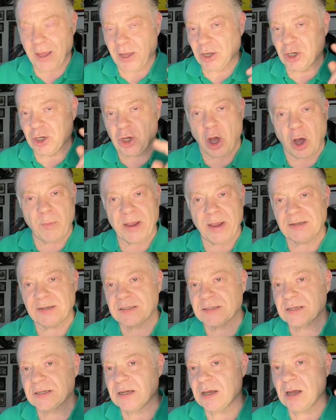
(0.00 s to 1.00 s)

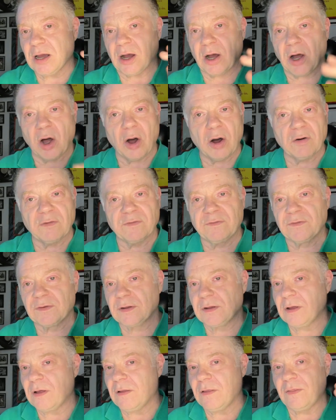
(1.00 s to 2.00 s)
Comment of
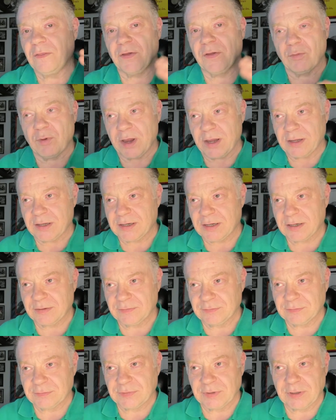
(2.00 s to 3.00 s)
the week.
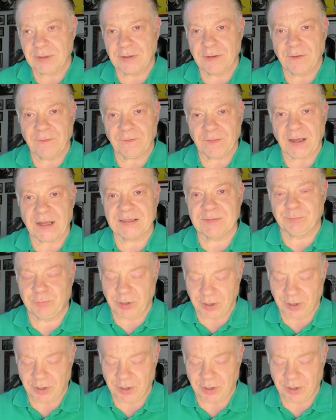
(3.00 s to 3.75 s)
That's...